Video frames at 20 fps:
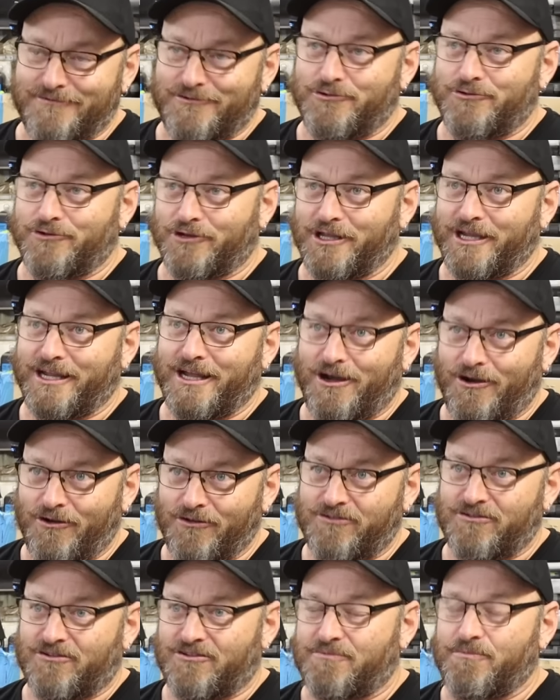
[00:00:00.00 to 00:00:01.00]
drilling
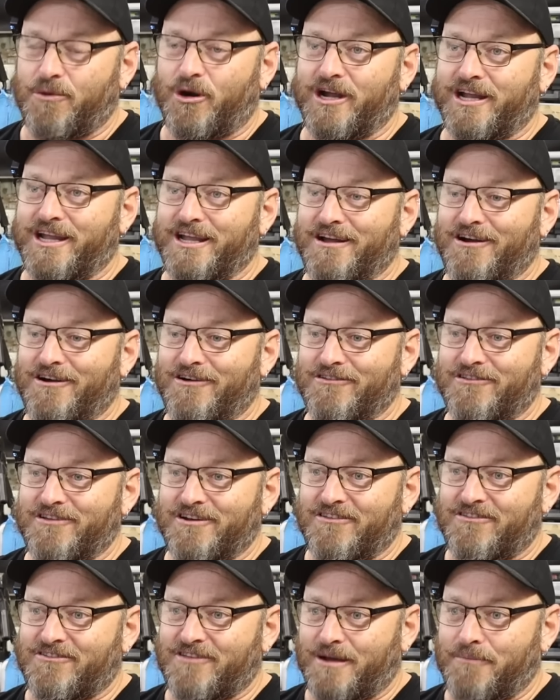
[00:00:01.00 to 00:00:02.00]
holes or spiking holes in
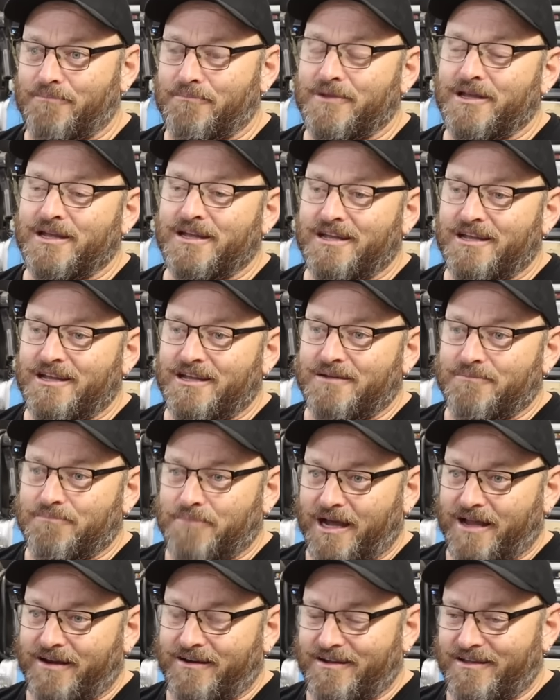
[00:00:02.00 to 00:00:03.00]
a sump,
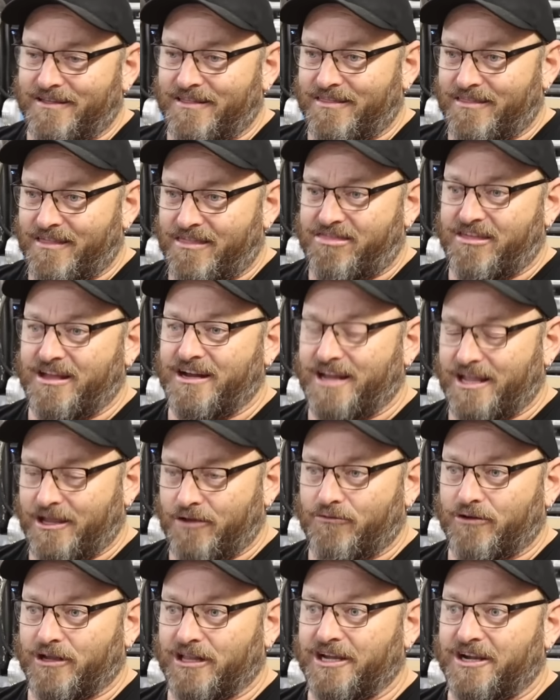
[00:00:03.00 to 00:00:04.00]
but the thing that
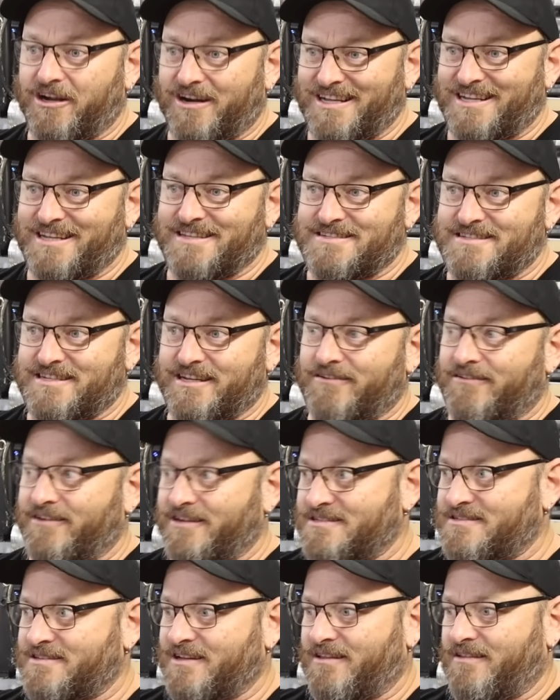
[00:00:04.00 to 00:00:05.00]
you really got to consider
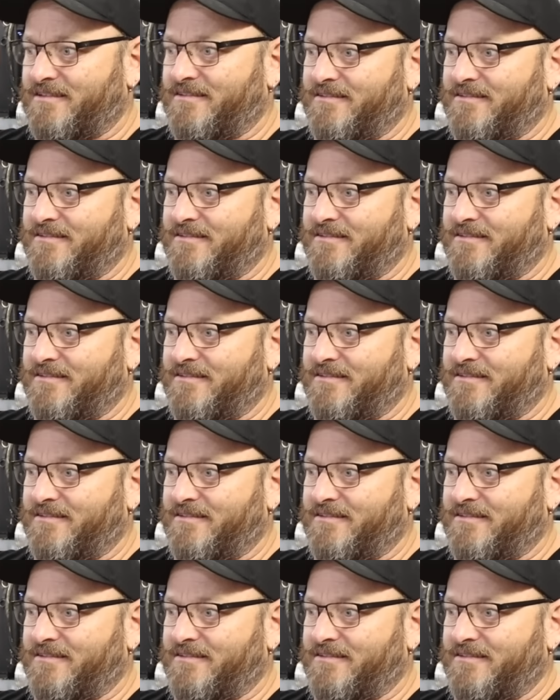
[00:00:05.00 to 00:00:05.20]
is that